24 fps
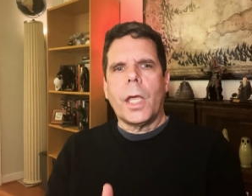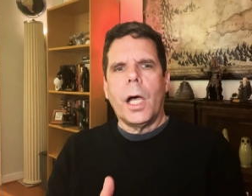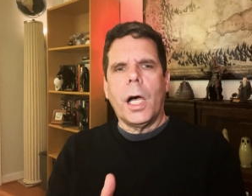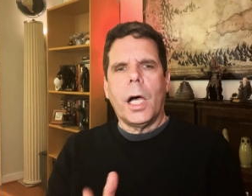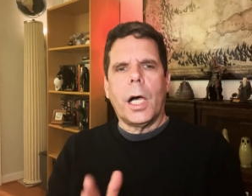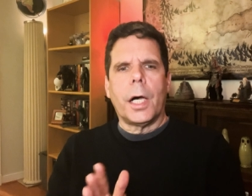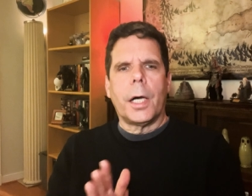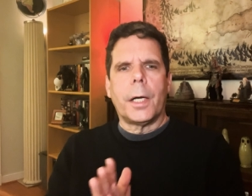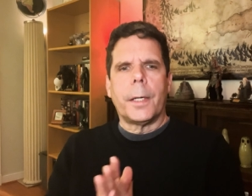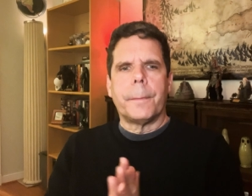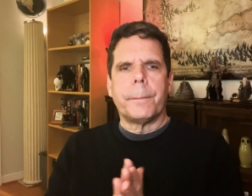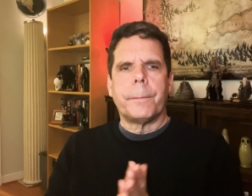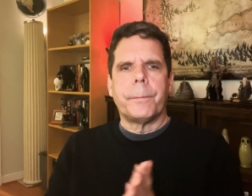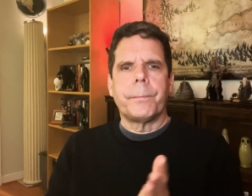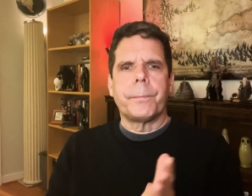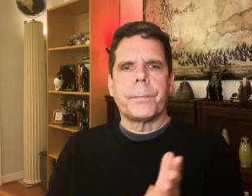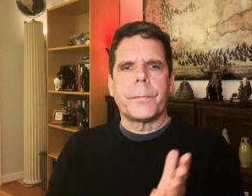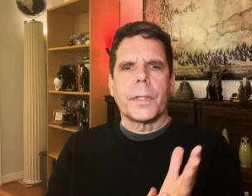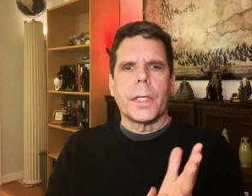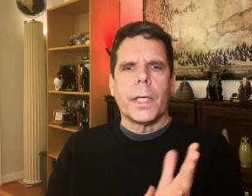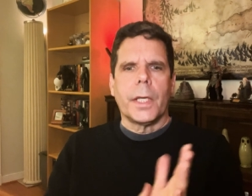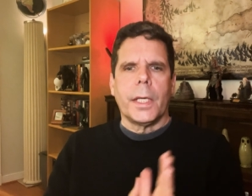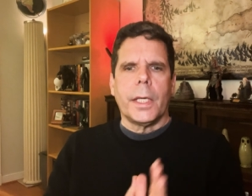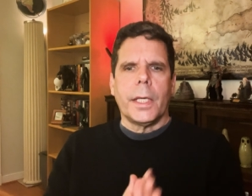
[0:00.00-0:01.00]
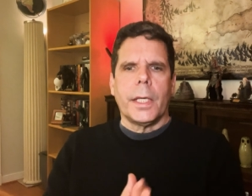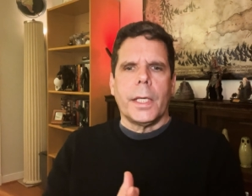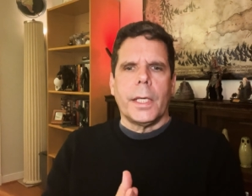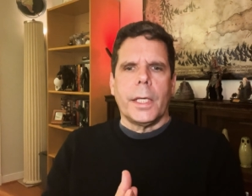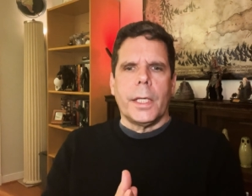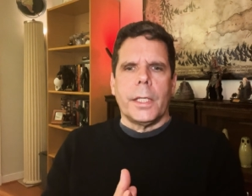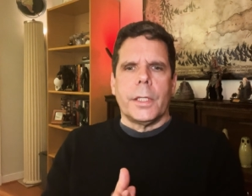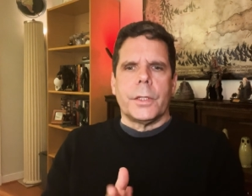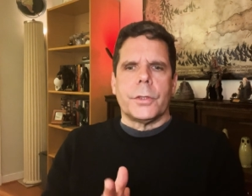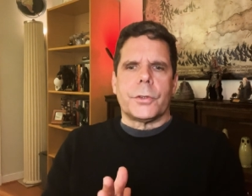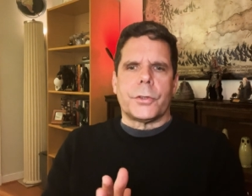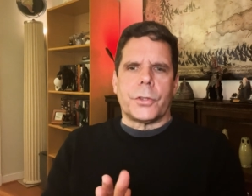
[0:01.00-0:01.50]
Um,
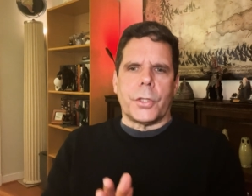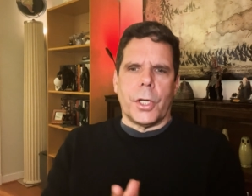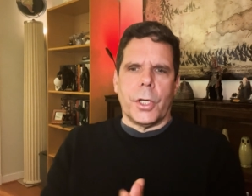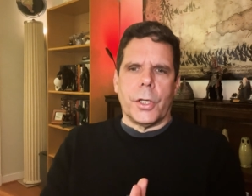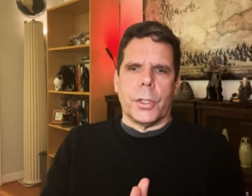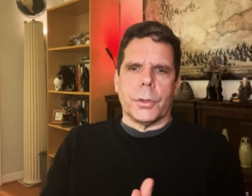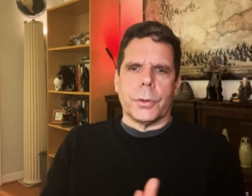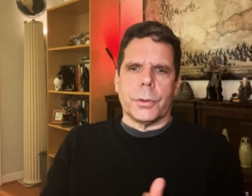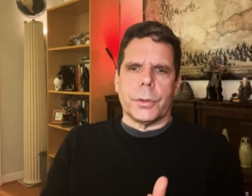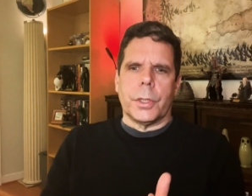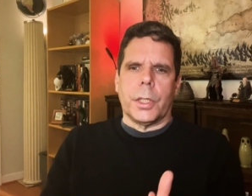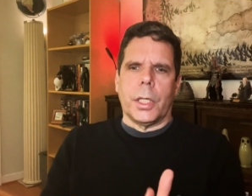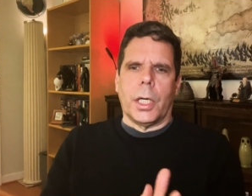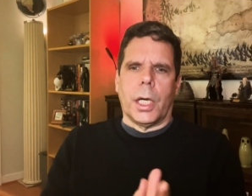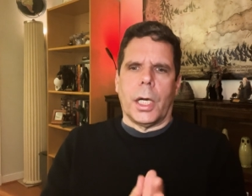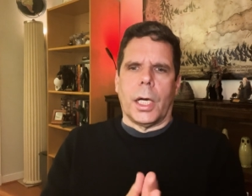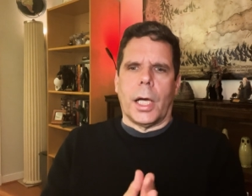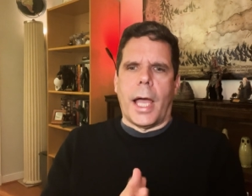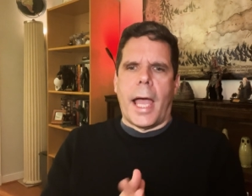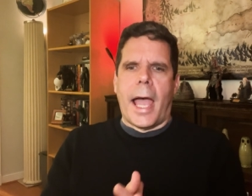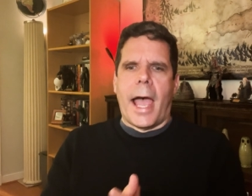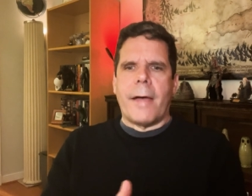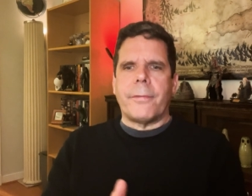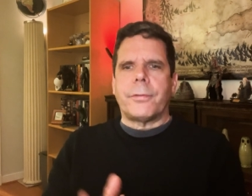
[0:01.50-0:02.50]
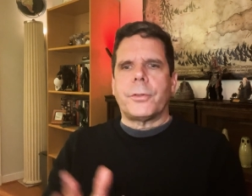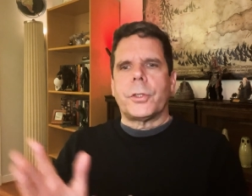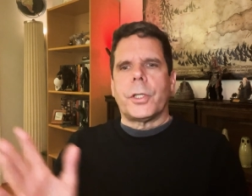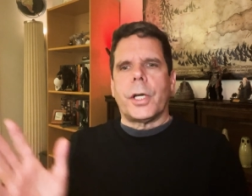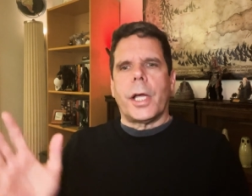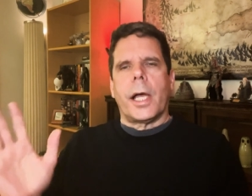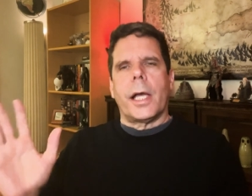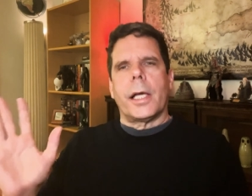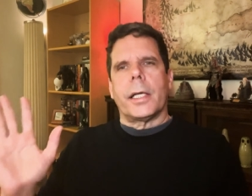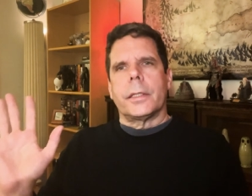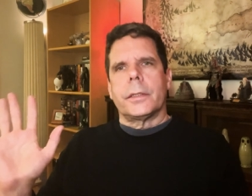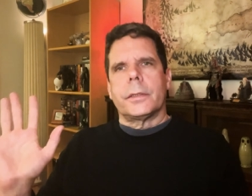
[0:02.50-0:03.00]
so uh, after
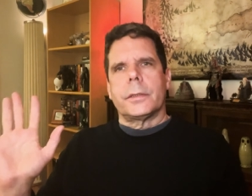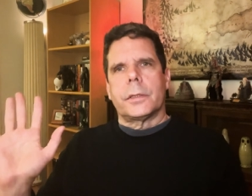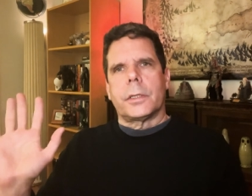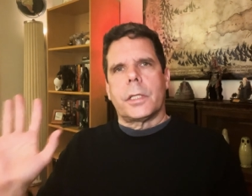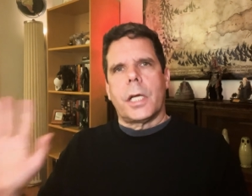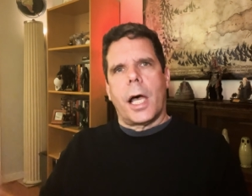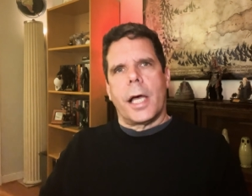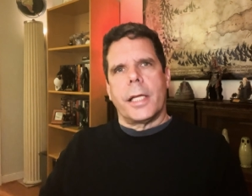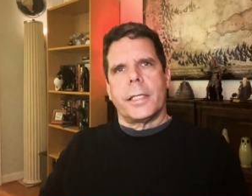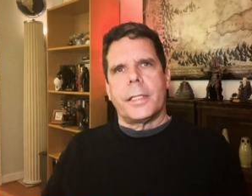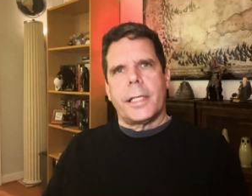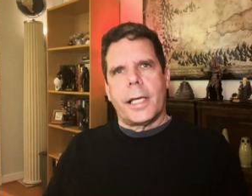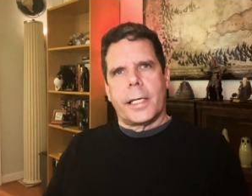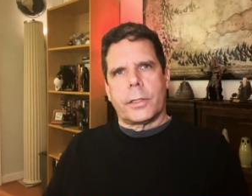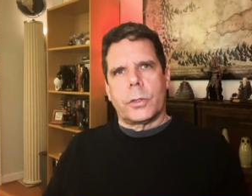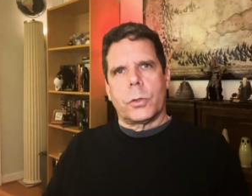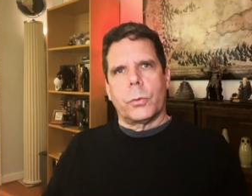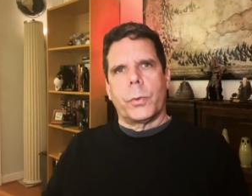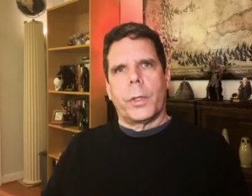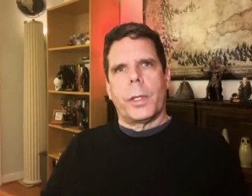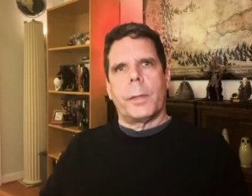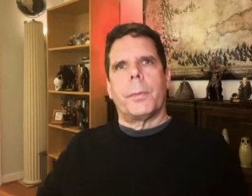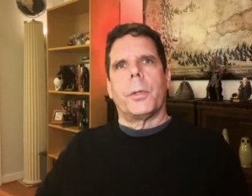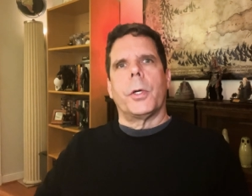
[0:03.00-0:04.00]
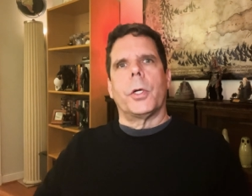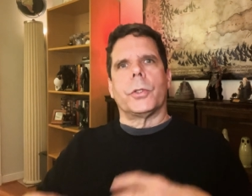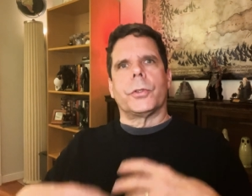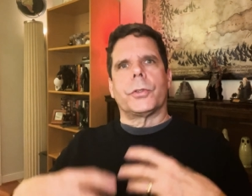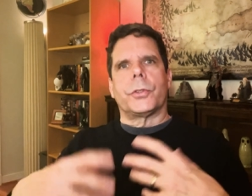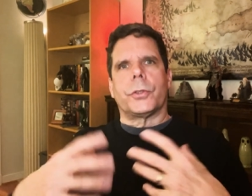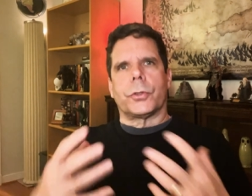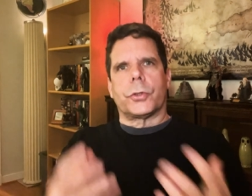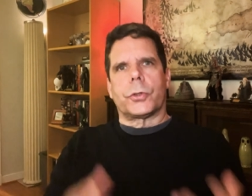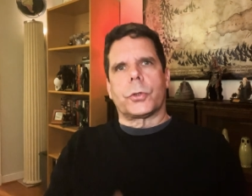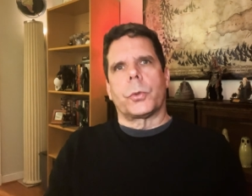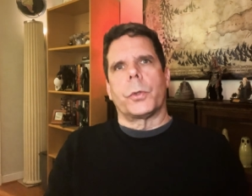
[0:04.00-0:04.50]
I contact the web
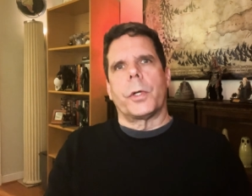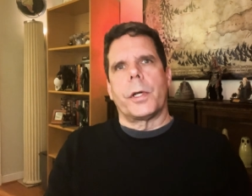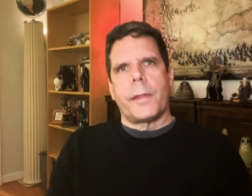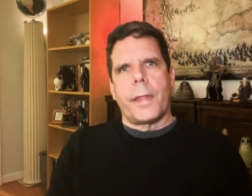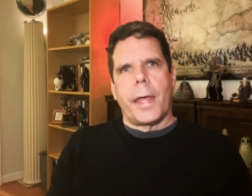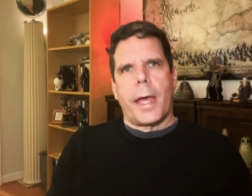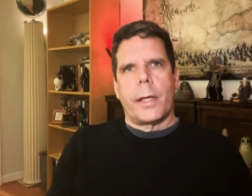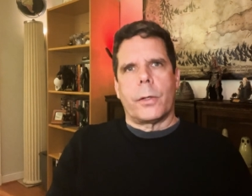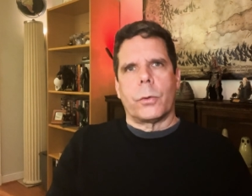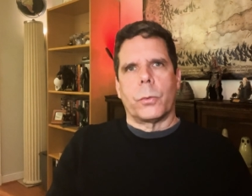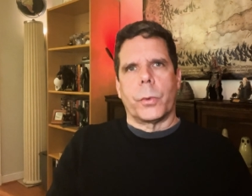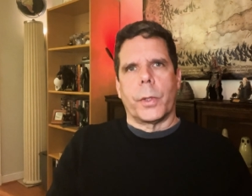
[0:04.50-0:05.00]
host and square that